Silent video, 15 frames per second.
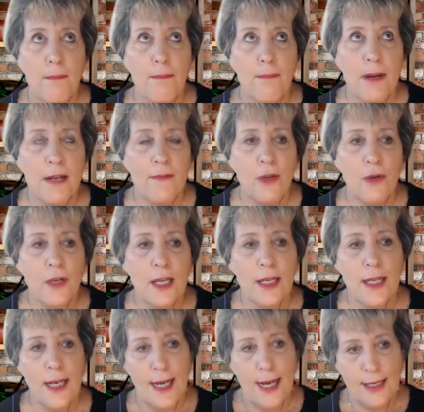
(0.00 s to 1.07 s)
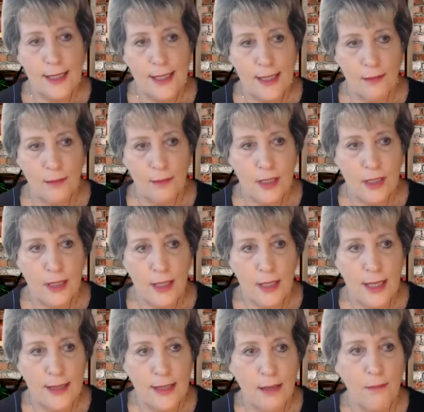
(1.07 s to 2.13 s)
But if you can connect them to
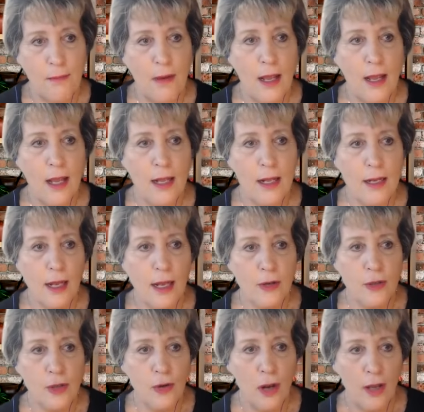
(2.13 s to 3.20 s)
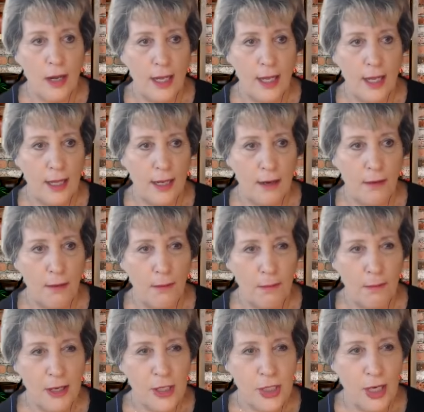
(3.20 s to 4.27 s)
get them drawn in
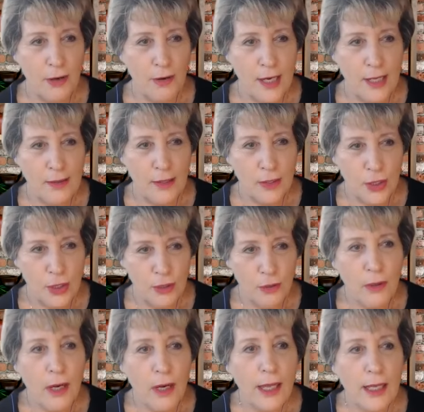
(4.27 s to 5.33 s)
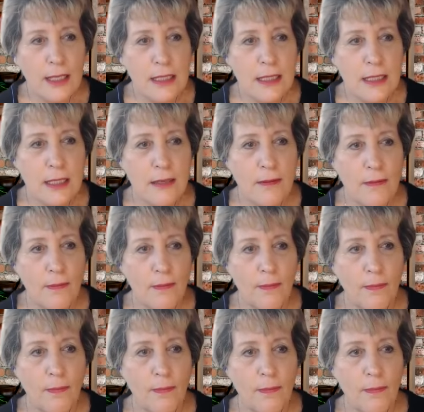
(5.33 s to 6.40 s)
by sharing the stories,
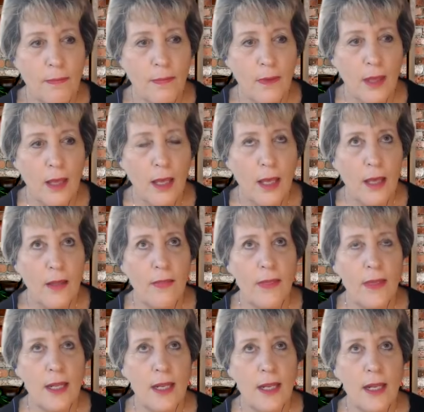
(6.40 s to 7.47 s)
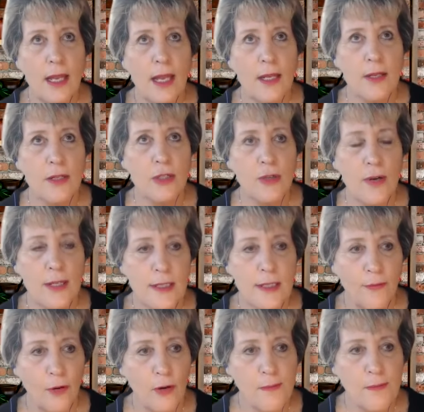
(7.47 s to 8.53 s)
then it
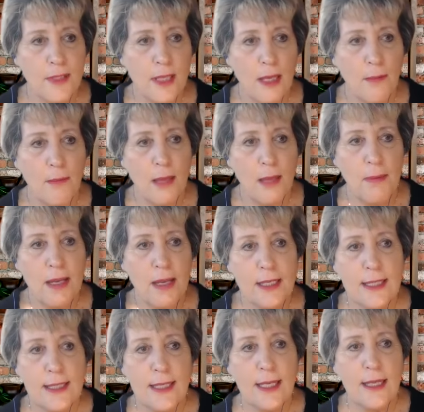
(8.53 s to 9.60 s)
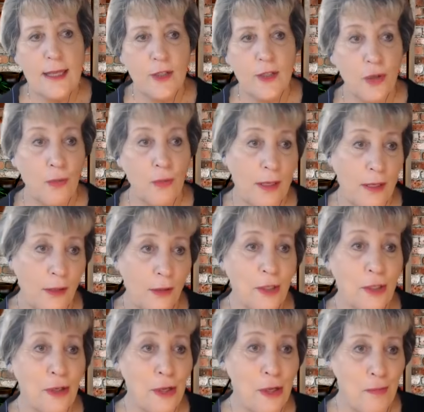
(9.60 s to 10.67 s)
transforms them. They begin to see that you're real,
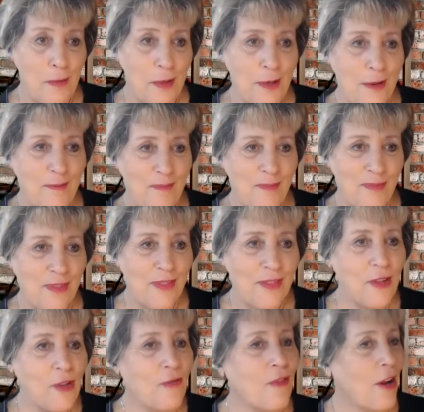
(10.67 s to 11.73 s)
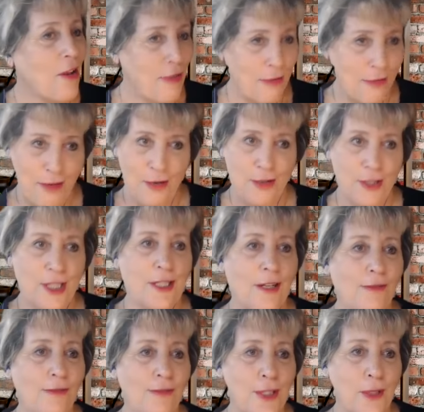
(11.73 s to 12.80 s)
you're human, you've gone through your
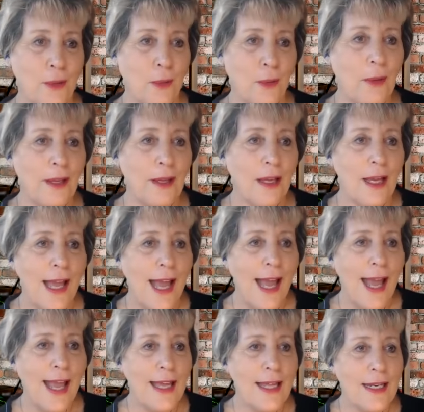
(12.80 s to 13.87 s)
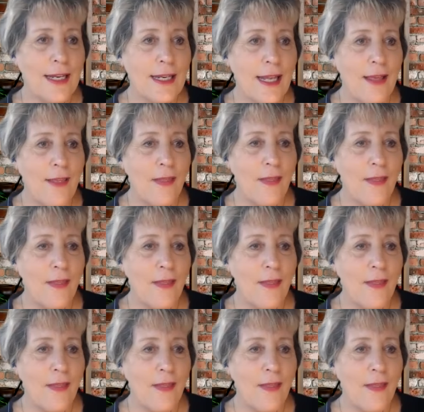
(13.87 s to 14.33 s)
stuff too, and